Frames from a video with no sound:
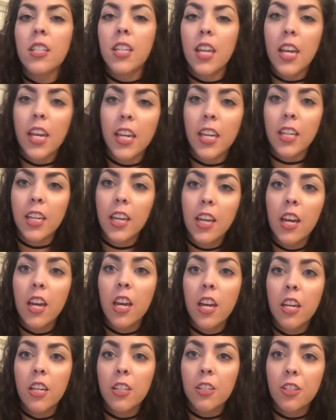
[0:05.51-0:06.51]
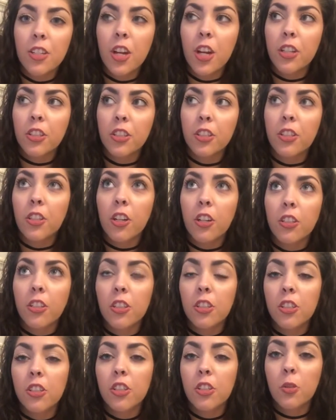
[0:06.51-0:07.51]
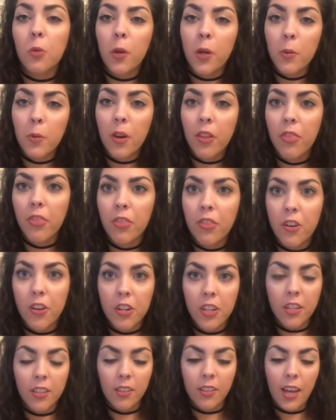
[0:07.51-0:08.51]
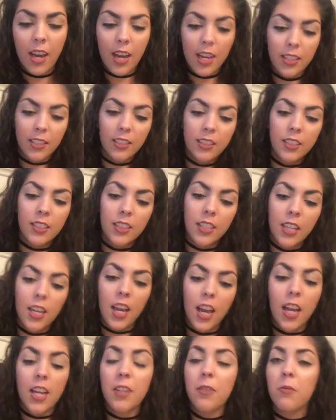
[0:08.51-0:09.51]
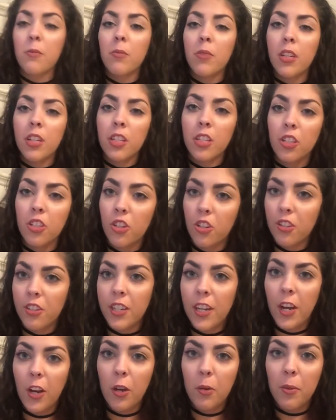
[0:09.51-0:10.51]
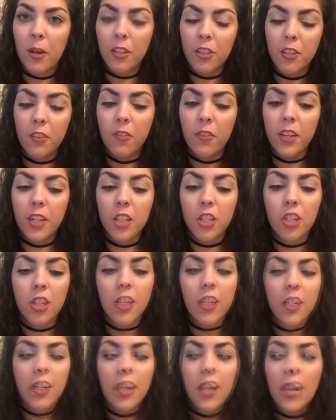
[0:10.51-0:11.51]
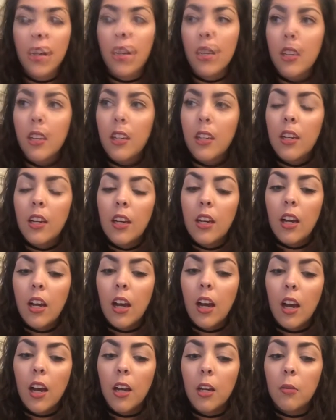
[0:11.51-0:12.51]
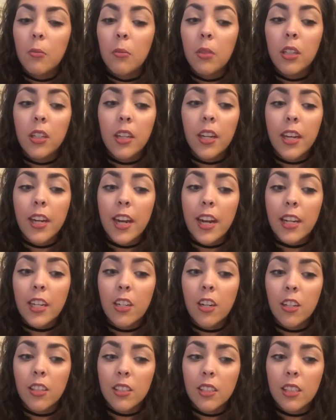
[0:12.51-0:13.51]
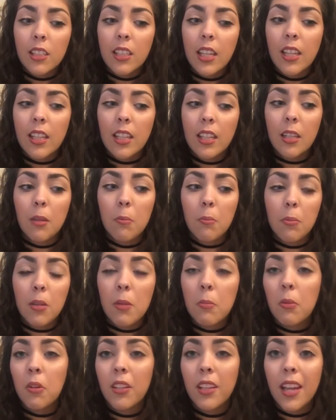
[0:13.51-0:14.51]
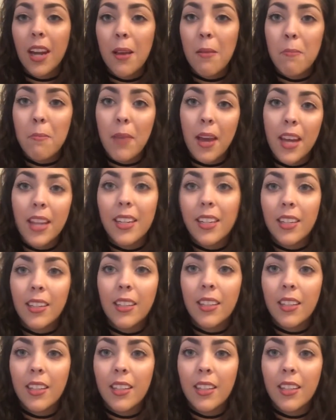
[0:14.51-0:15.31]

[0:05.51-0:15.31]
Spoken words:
to take Dr. Gardner's 2130 class. I'm just now about to finish it. And I can honestly say that the people that I met